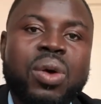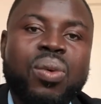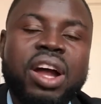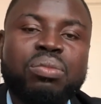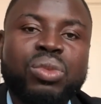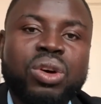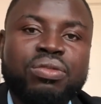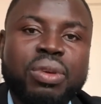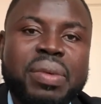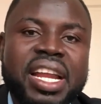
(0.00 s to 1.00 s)
one born
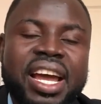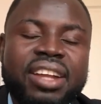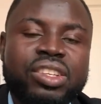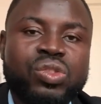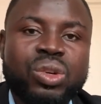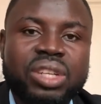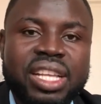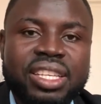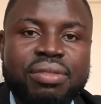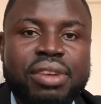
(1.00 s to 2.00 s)
from an
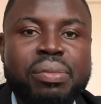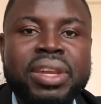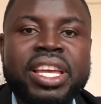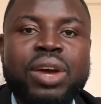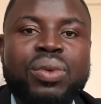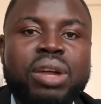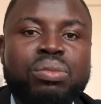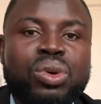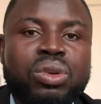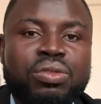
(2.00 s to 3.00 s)
aristocratic family and one
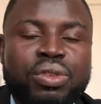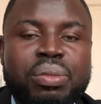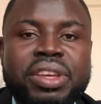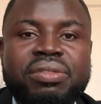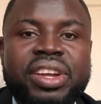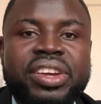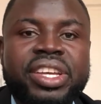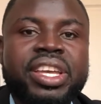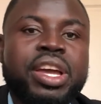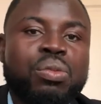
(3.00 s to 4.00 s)
born from a
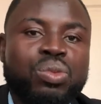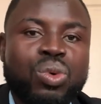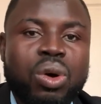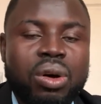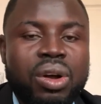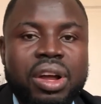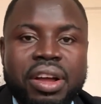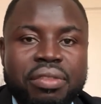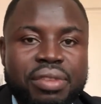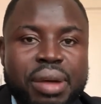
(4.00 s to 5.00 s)
very poor
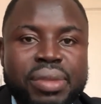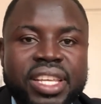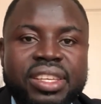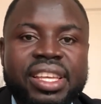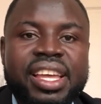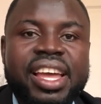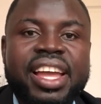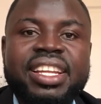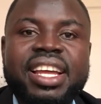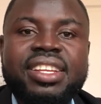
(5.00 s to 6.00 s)
family.
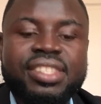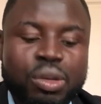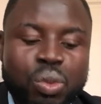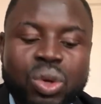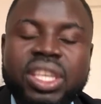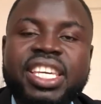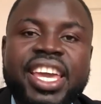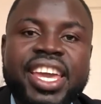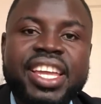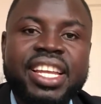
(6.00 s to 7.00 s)
And that is the book
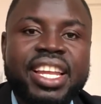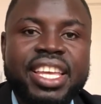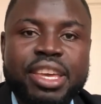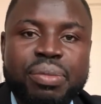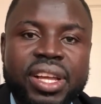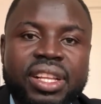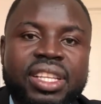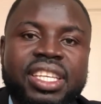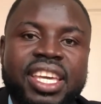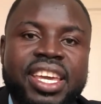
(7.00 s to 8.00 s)
Kane and Abel.
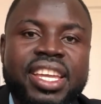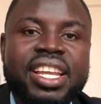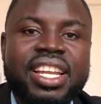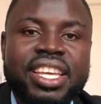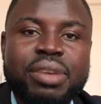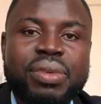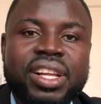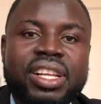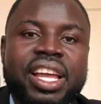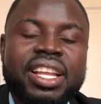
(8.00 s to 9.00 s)
Kane and Abel.
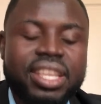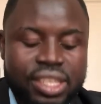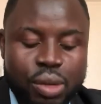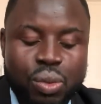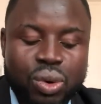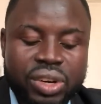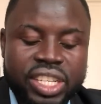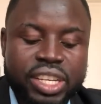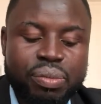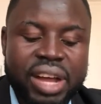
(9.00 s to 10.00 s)
This is a book
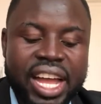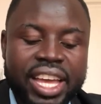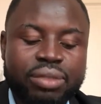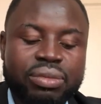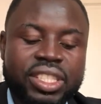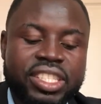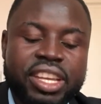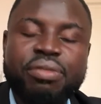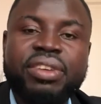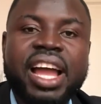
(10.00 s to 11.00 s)
written by
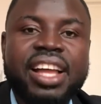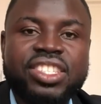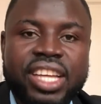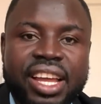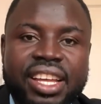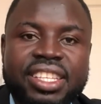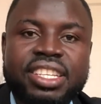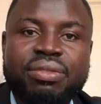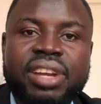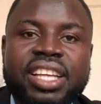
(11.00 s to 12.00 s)
Jeffrey Archer.
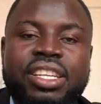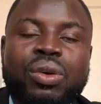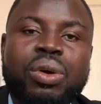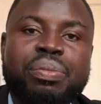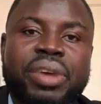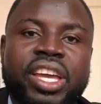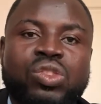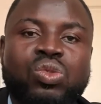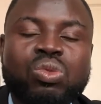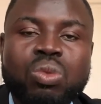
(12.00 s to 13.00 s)
Jeffrey Archer compares
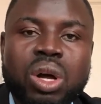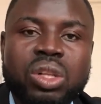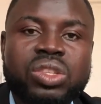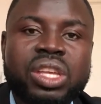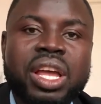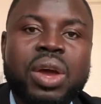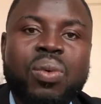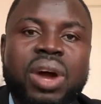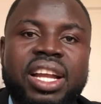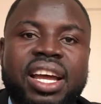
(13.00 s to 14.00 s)
two worlds,
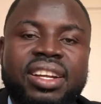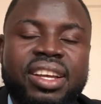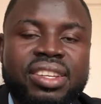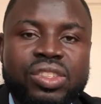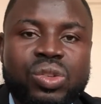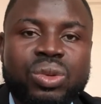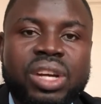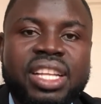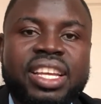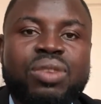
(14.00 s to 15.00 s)
one an
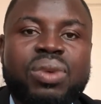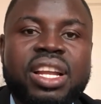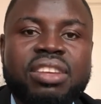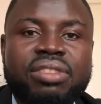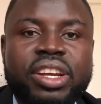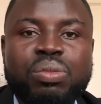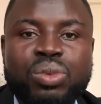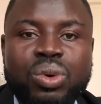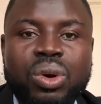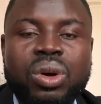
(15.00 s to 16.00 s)
aristocrat and one a very
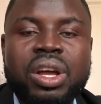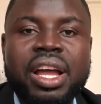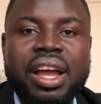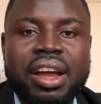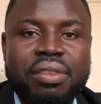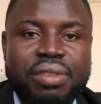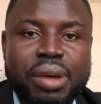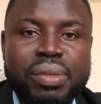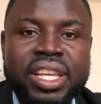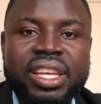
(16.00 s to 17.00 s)
poor
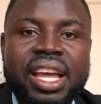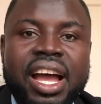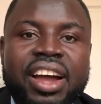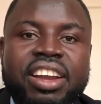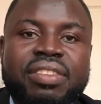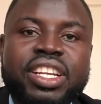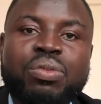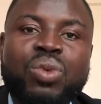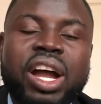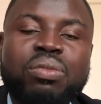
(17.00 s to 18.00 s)
family. However, the
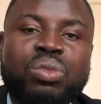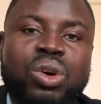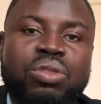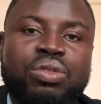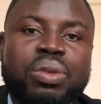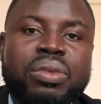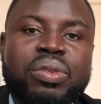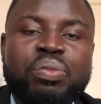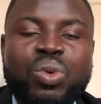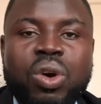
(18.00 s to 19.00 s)
one born from
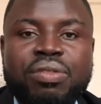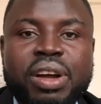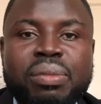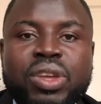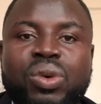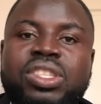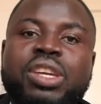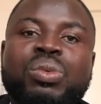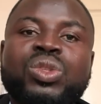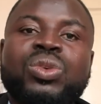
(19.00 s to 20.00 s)
a poor family was
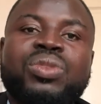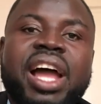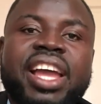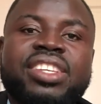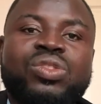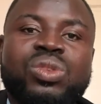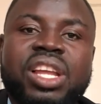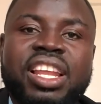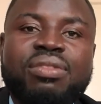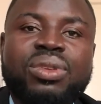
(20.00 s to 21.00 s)
able to rise to
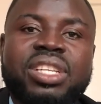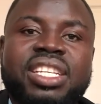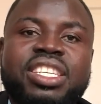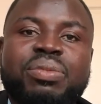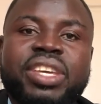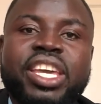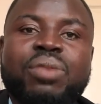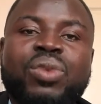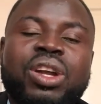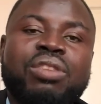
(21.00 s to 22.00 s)
the level that he
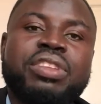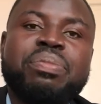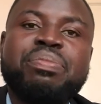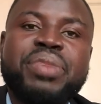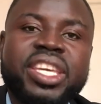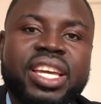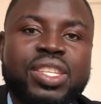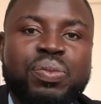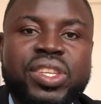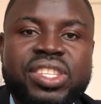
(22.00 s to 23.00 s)
became one of the
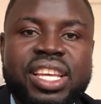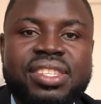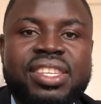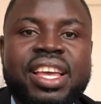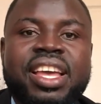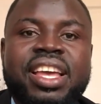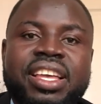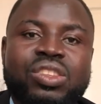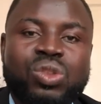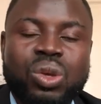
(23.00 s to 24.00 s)
biggest business
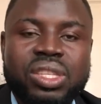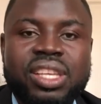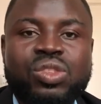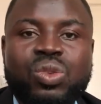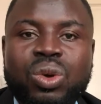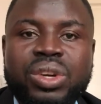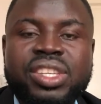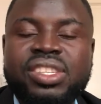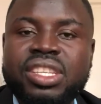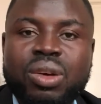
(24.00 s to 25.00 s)
success
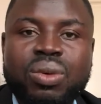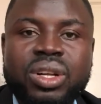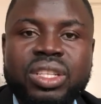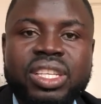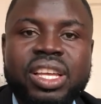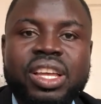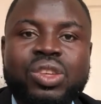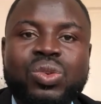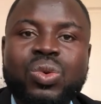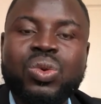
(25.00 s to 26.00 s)
stories in the world.
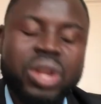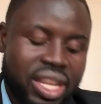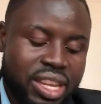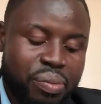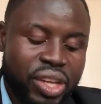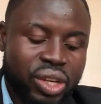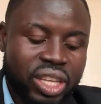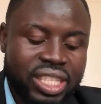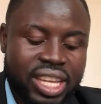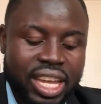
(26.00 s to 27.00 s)
So the major
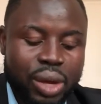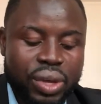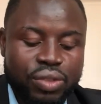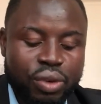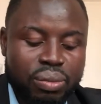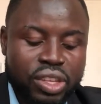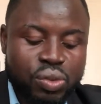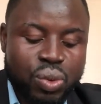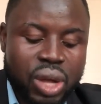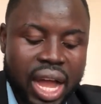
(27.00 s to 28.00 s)
takeaways from this
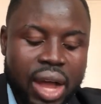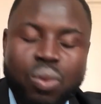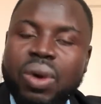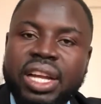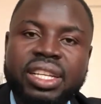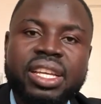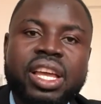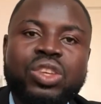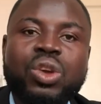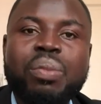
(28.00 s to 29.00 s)
book are: one,
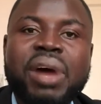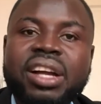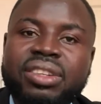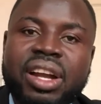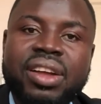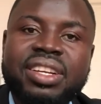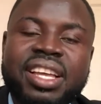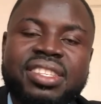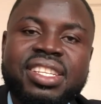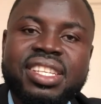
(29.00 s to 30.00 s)
your background
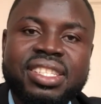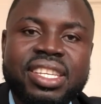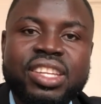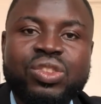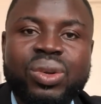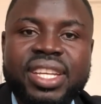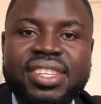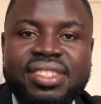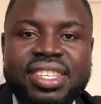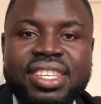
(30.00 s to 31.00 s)
doesn't dictate your
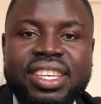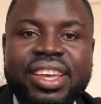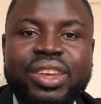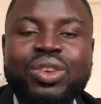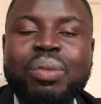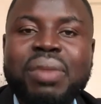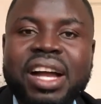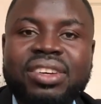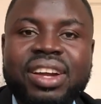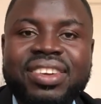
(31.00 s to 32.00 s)
destiny. your
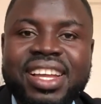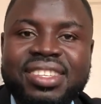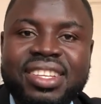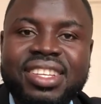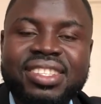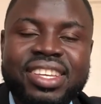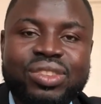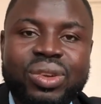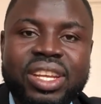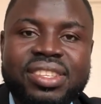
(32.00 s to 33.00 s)
background doesn't
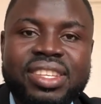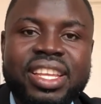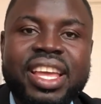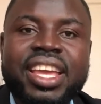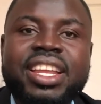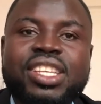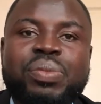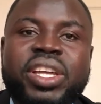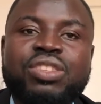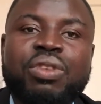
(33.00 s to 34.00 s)
dictate your destiny.
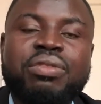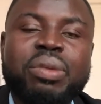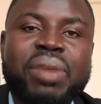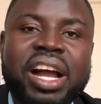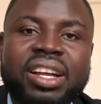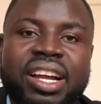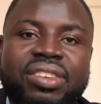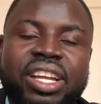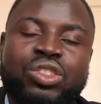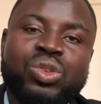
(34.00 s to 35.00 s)
Irrespective of the
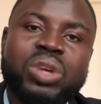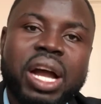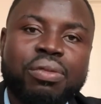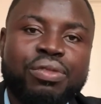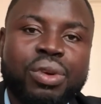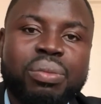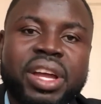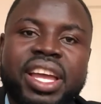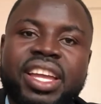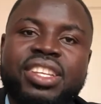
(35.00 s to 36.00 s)
background that you come from,
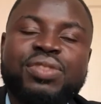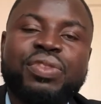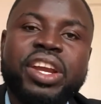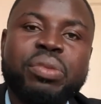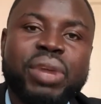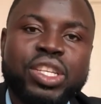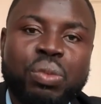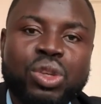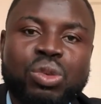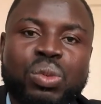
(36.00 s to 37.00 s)
it is very much
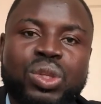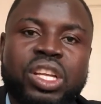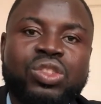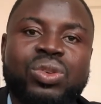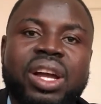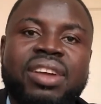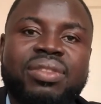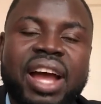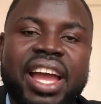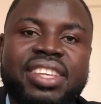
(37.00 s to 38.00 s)
possible that you can
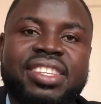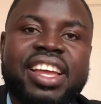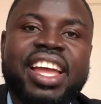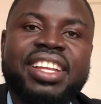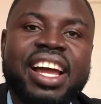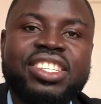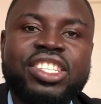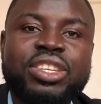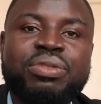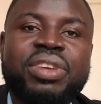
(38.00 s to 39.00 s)
rise and
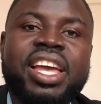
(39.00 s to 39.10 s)
achieve